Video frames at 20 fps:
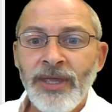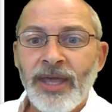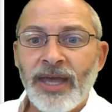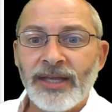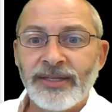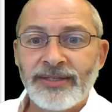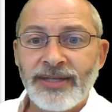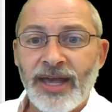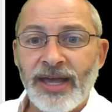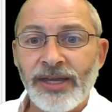
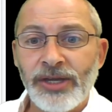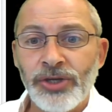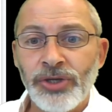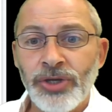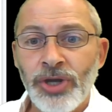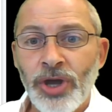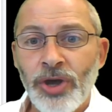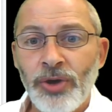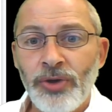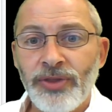That's how you
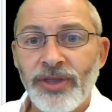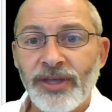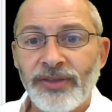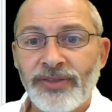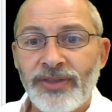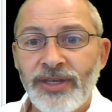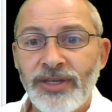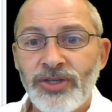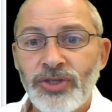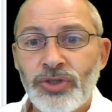know that
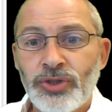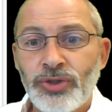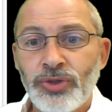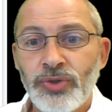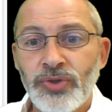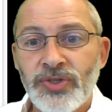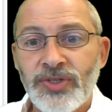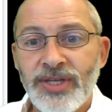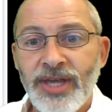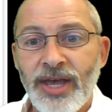these
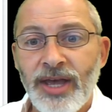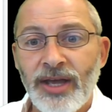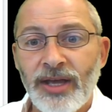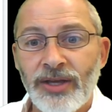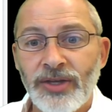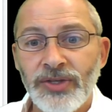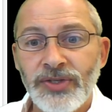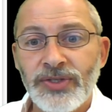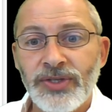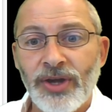two
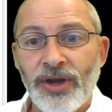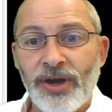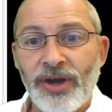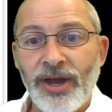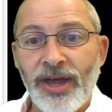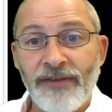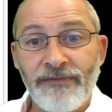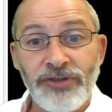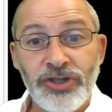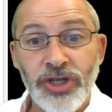cells
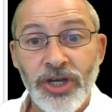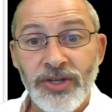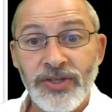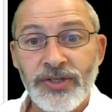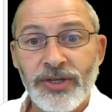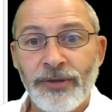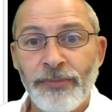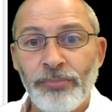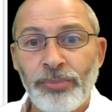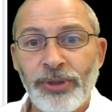have
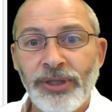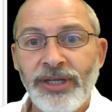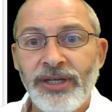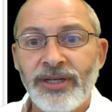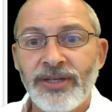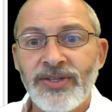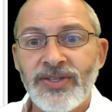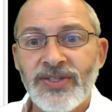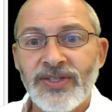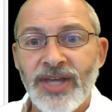just
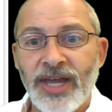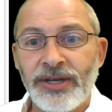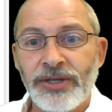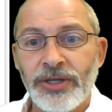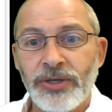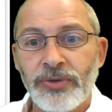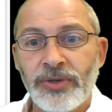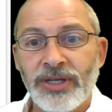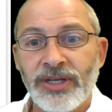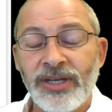completed
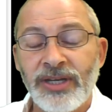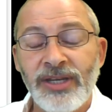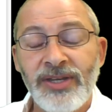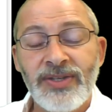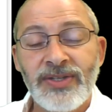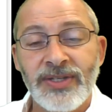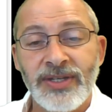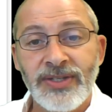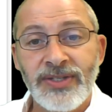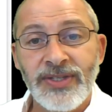
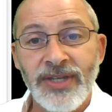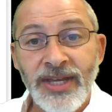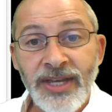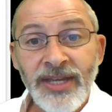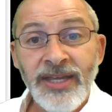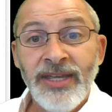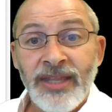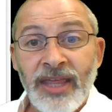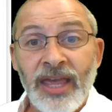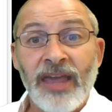cytokinesis.
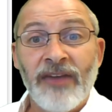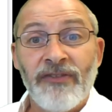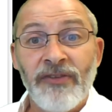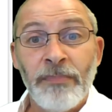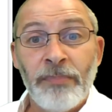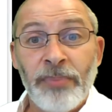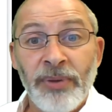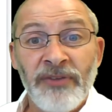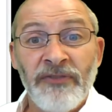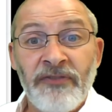They
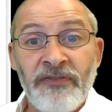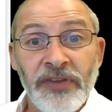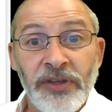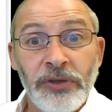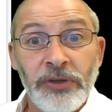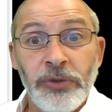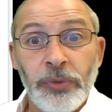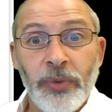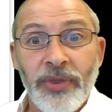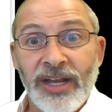haven't been
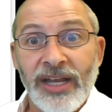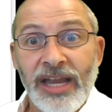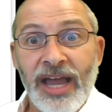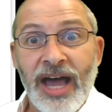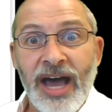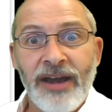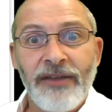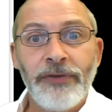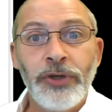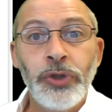filled with a
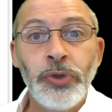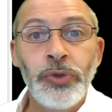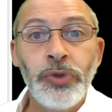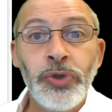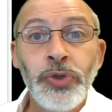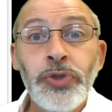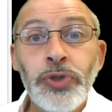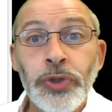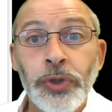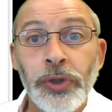lot of new
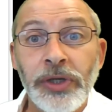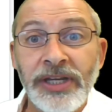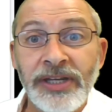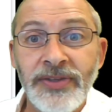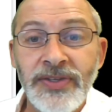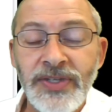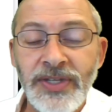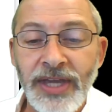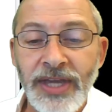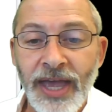
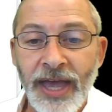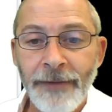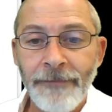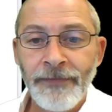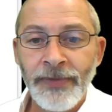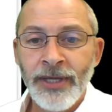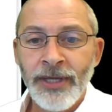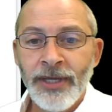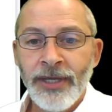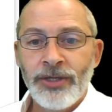nutrients yet
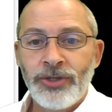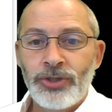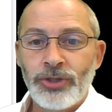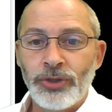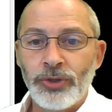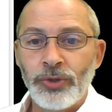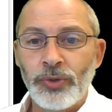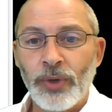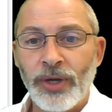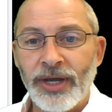
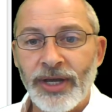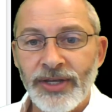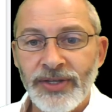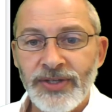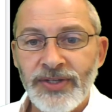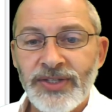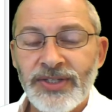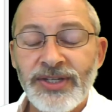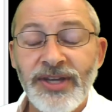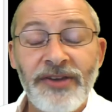to
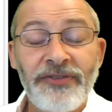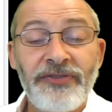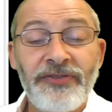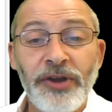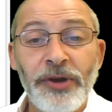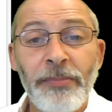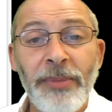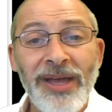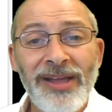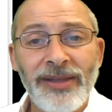stuff
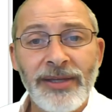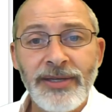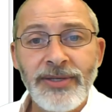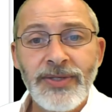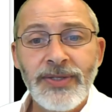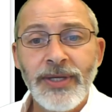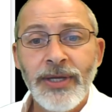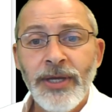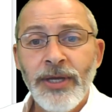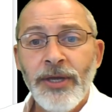their
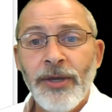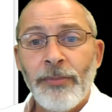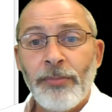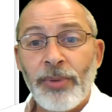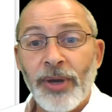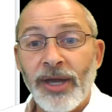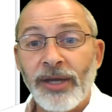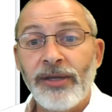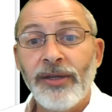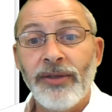bellies,
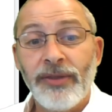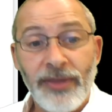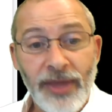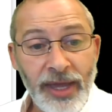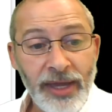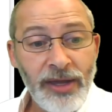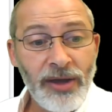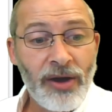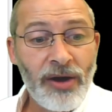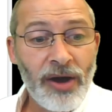but
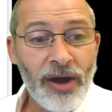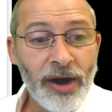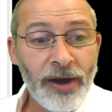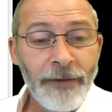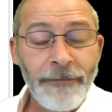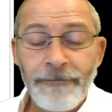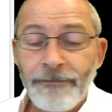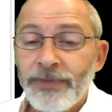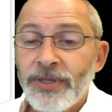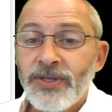they
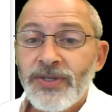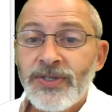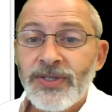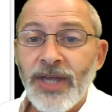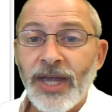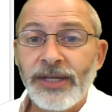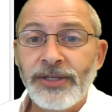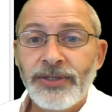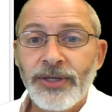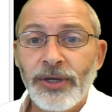are
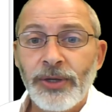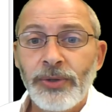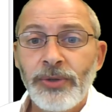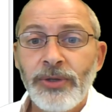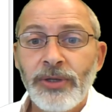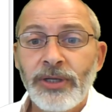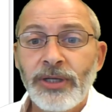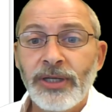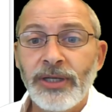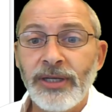
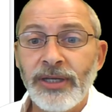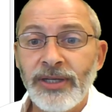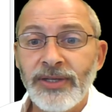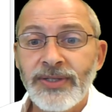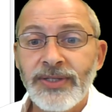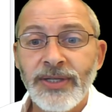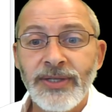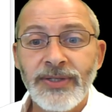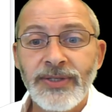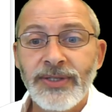
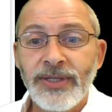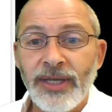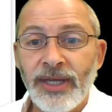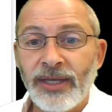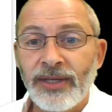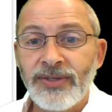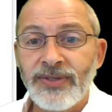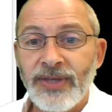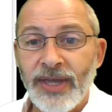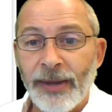cytokinesis
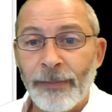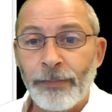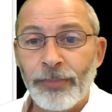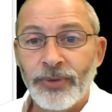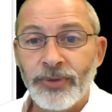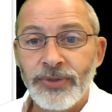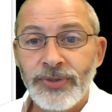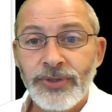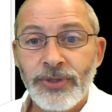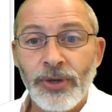
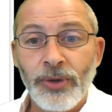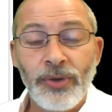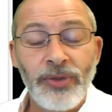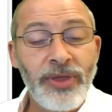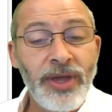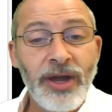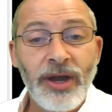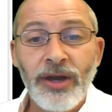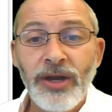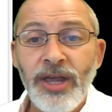examples. So
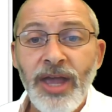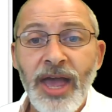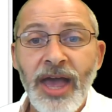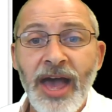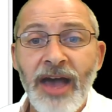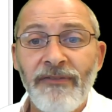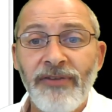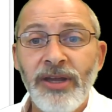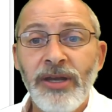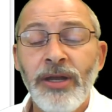there you
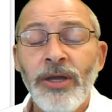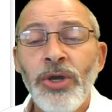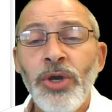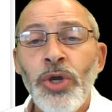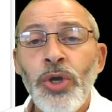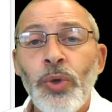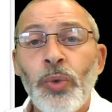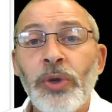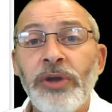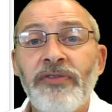have it.
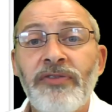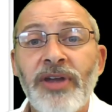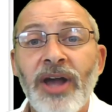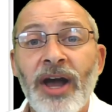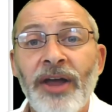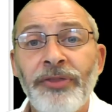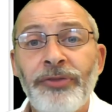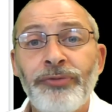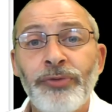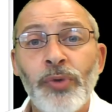We've
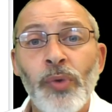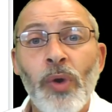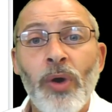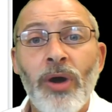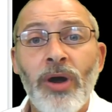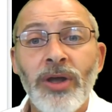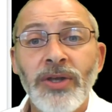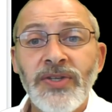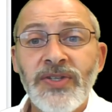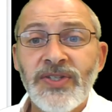gone through
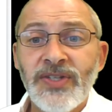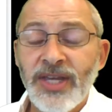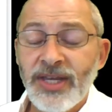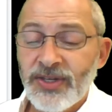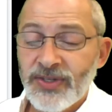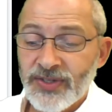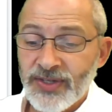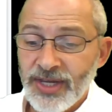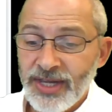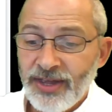all
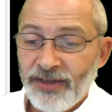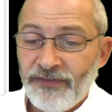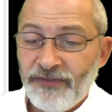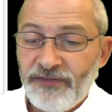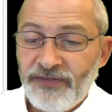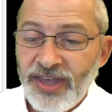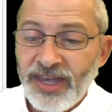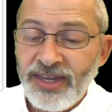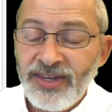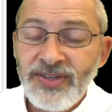6
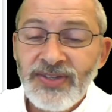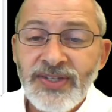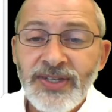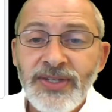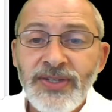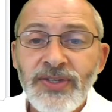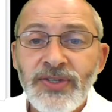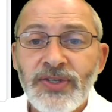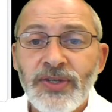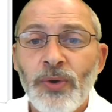
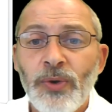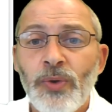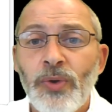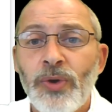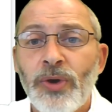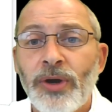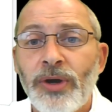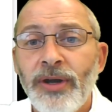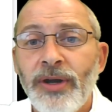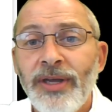phases
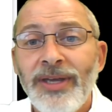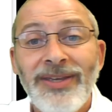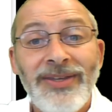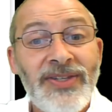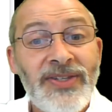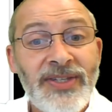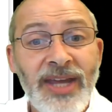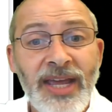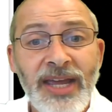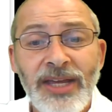or
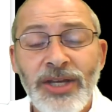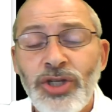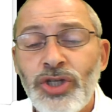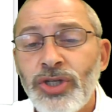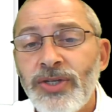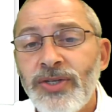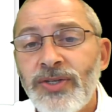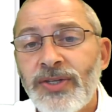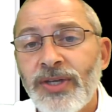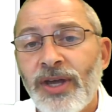
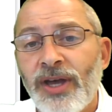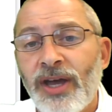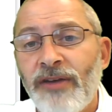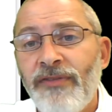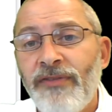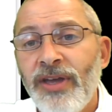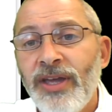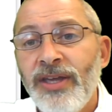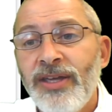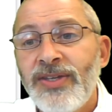stages
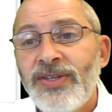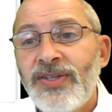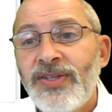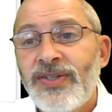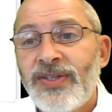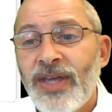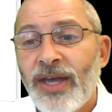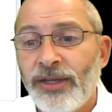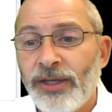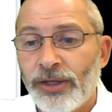of
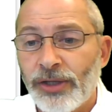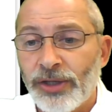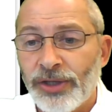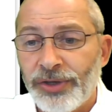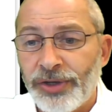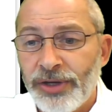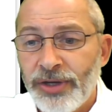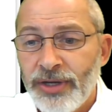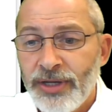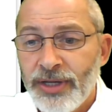
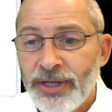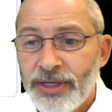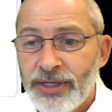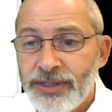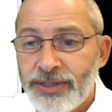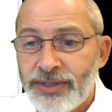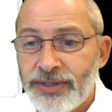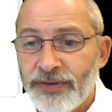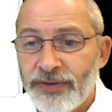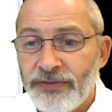cellular
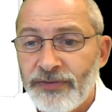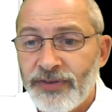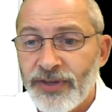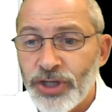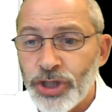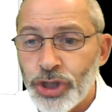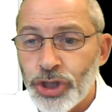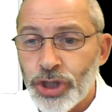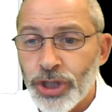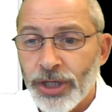
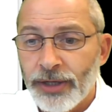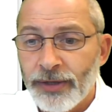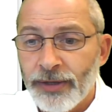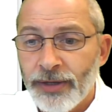division.